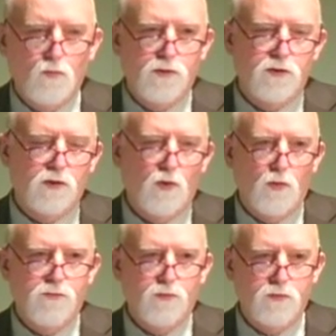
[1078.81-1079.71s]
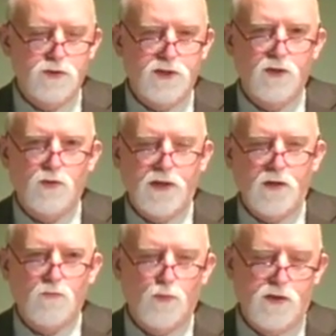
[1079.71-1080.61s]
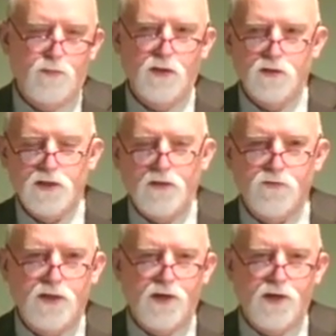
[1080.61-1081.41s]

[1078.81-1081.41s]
when they're going through skill care, rehabilitative